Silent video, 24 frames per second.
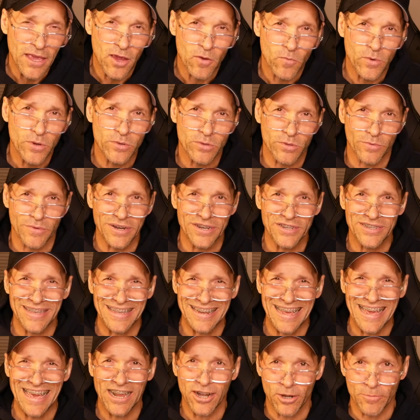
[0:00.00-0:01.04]
We will arrange
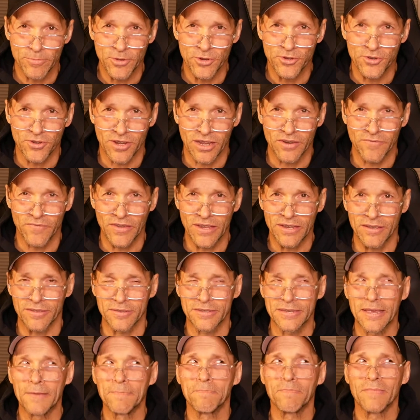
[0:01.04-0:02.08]
that at our mutual
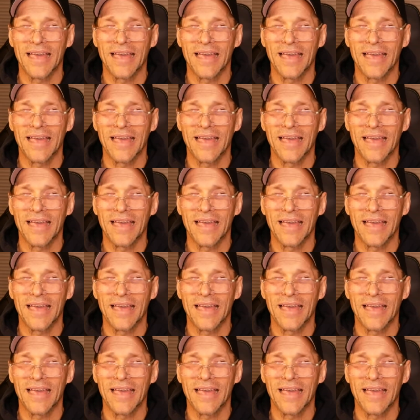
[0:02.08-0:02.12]
convenience.